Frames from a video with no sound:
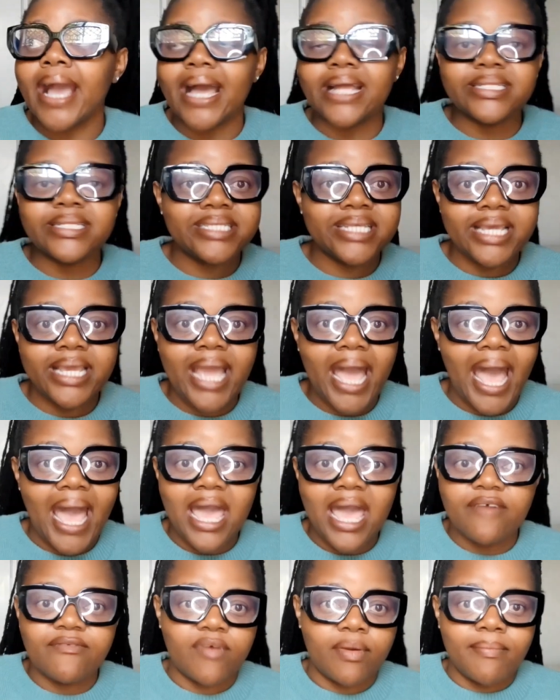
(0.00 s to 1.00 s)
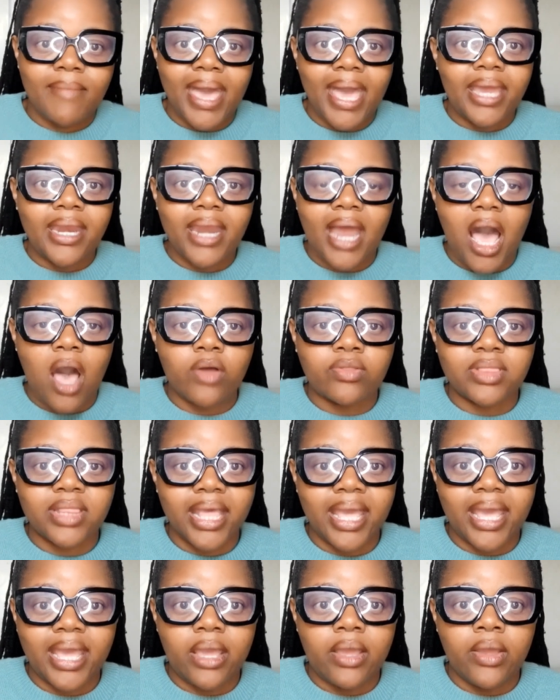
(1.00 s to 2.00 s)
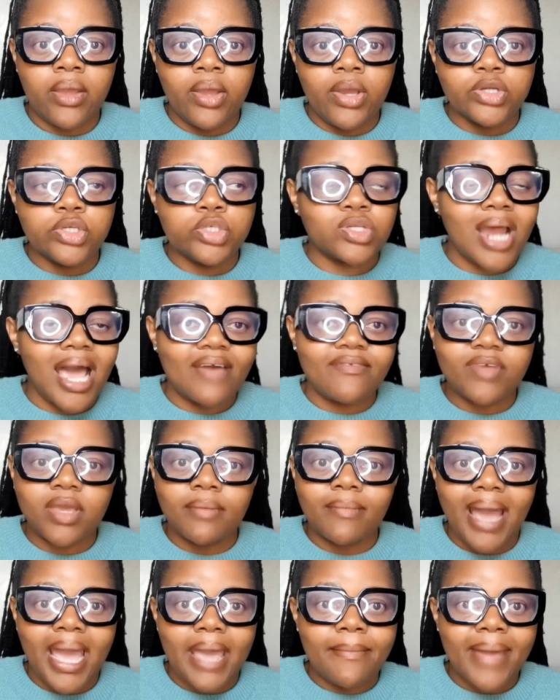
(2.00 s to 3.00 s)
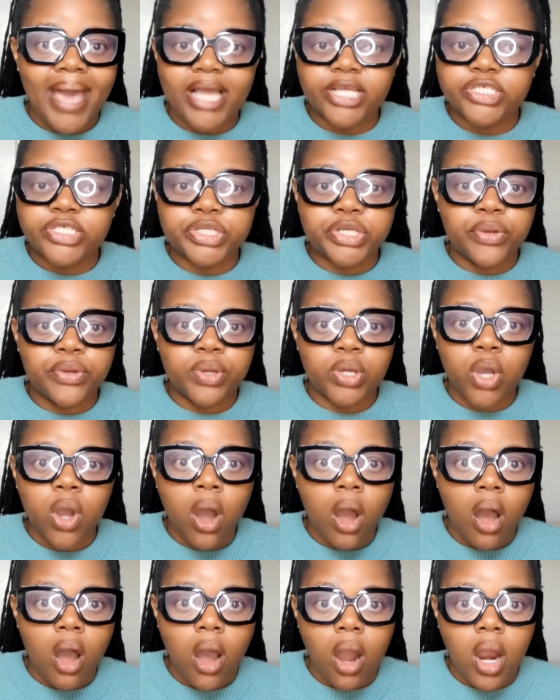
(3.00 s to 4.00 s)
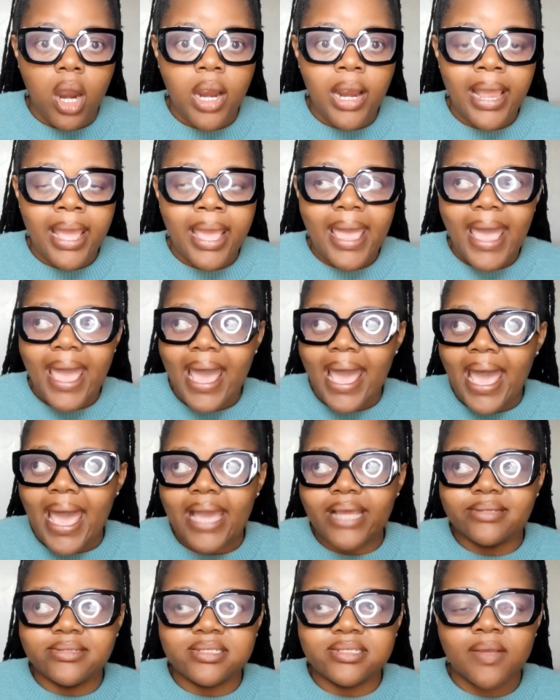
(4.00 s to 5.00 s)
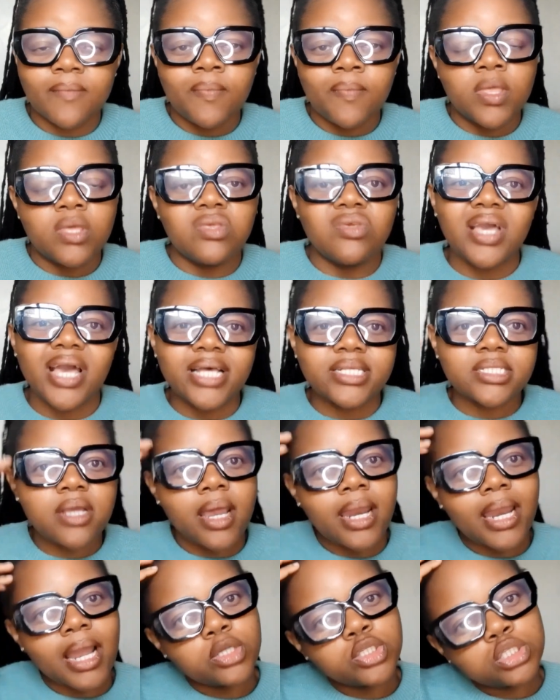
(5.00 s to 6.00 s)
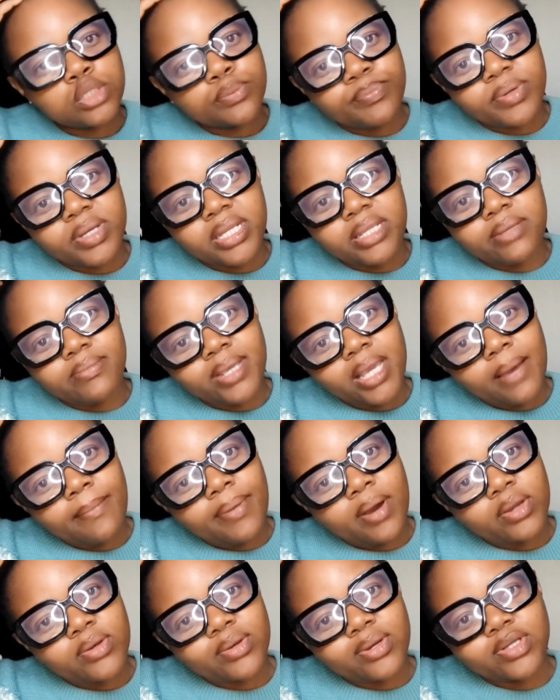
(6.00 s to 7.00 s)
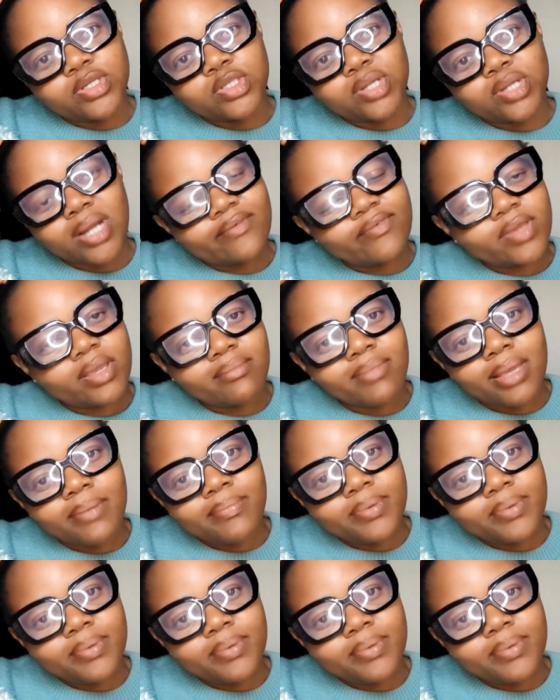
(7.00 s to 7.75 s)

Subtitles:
Kanti, I have a man out there driving my imaginary car, and you guys are allowed to bully me about not driving.